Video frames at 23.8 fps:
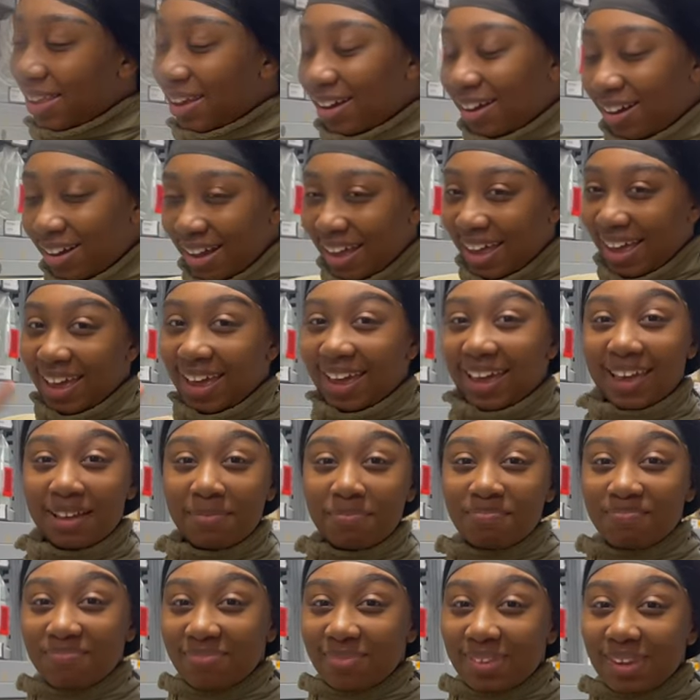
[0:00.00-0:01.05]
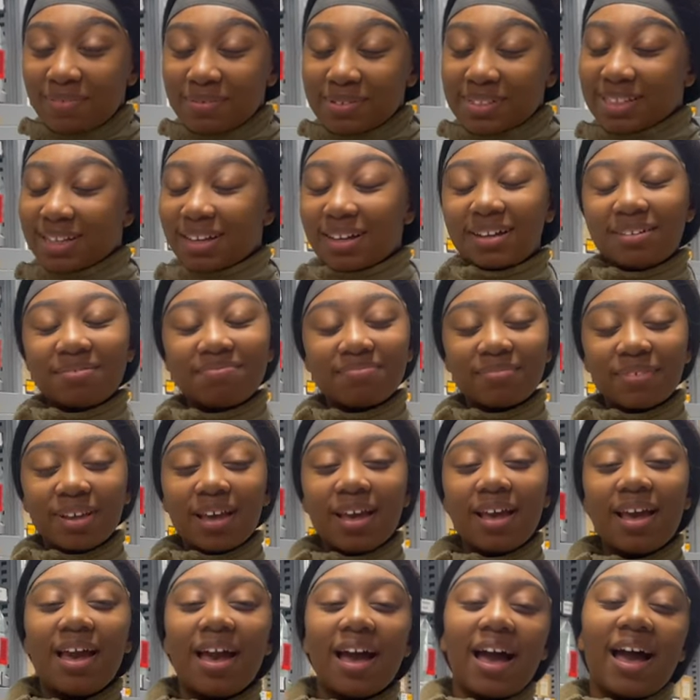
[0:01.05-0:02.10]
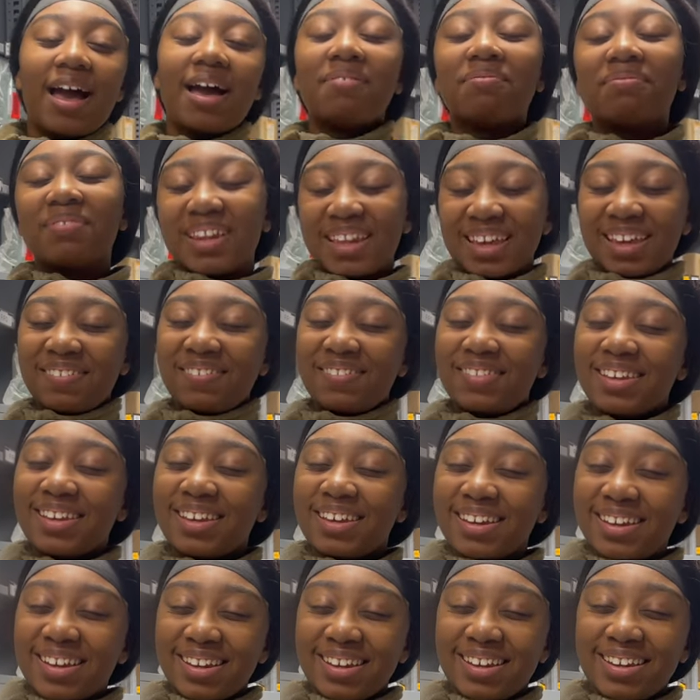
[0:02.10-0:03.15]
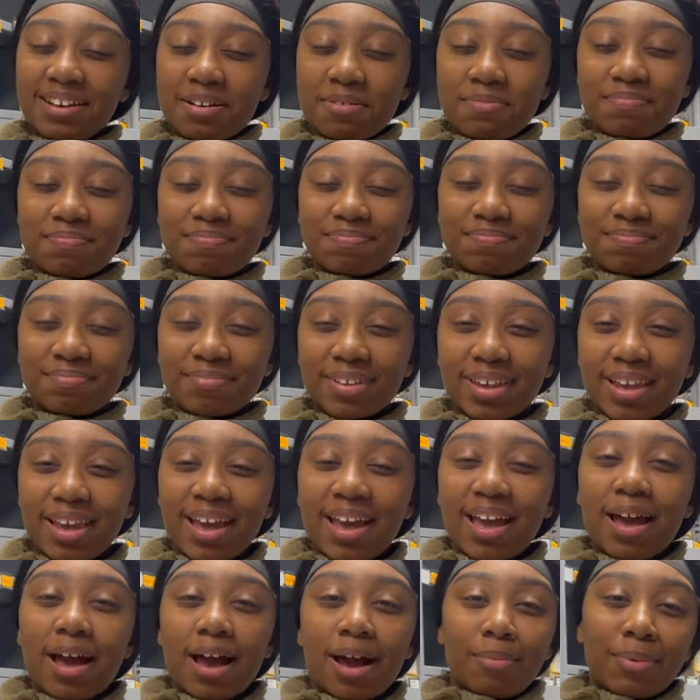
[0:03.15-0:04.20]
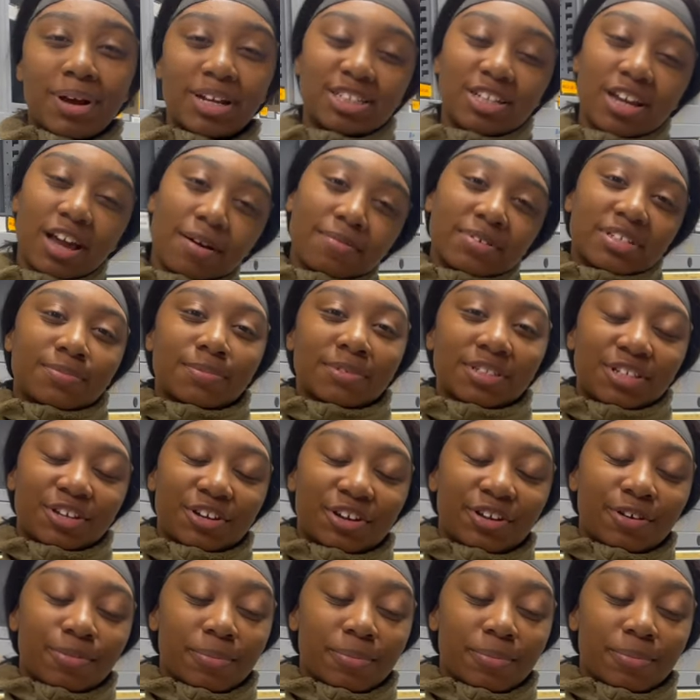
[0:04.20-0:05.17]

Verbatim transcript: Y'all, hey, what's up? I'm Lathan. My job is material